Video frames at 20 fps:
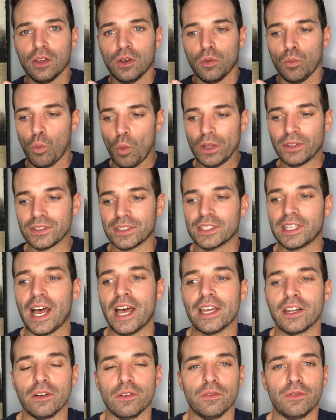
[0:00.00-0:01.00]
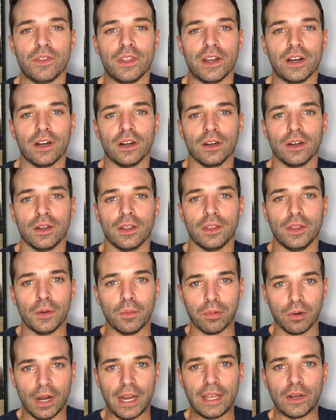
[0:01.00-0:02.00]
one side of their
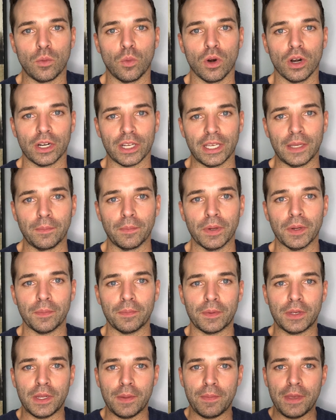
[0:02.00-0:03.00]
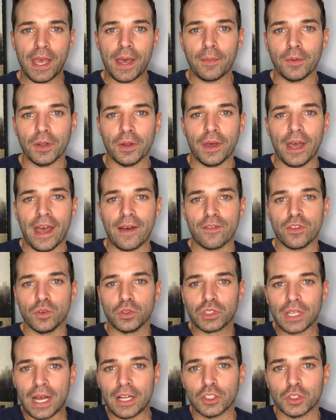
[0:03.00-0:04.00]
brain working, but to be able to have
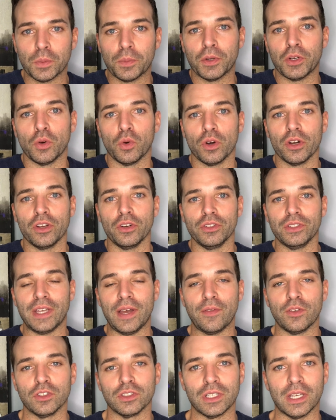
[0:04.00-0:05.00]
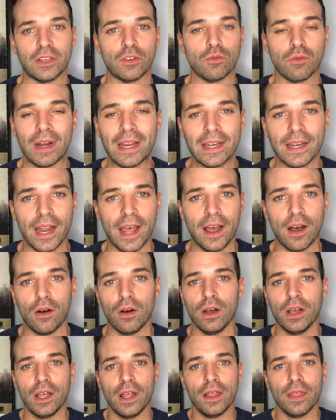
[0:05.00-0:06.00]
those entrepreneurial endeavors. Like right
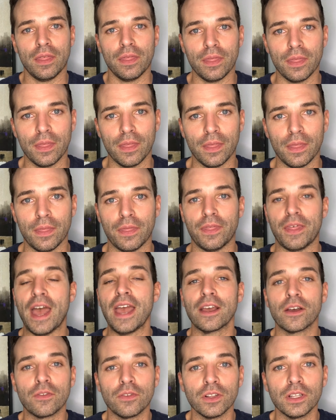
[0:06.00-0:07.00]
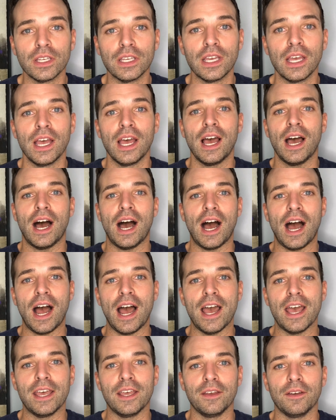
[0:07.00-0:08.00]
now, thankfully,
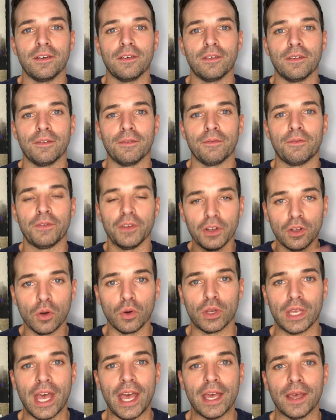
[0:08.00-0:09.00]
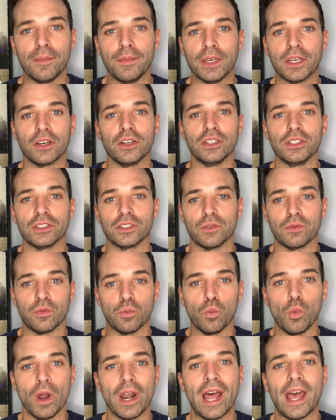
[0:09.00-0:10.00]
I feel okay because of
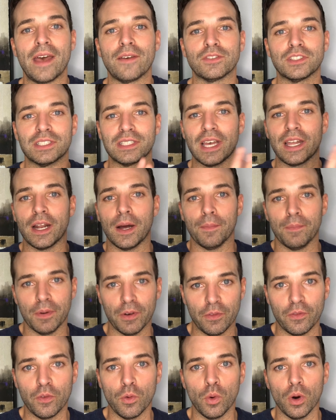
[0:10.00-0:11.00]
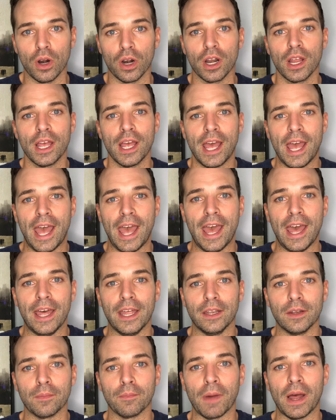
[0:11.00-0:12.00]
what I have set up before,
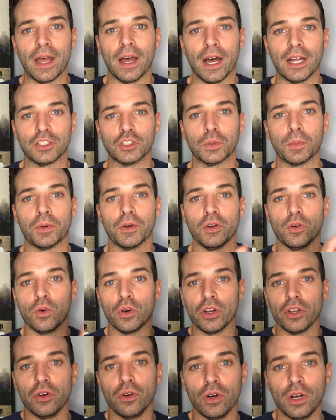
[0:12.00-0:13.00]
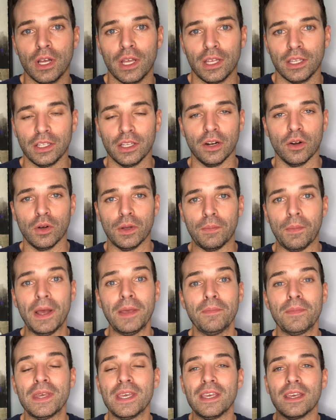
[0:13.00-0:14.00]
and my entrepreneurial, it
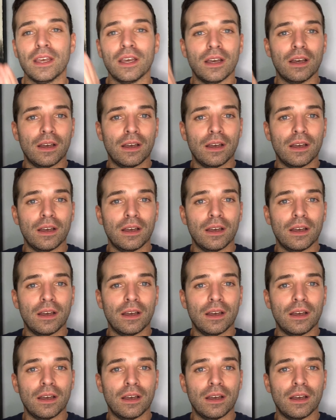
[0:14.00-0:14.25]
might be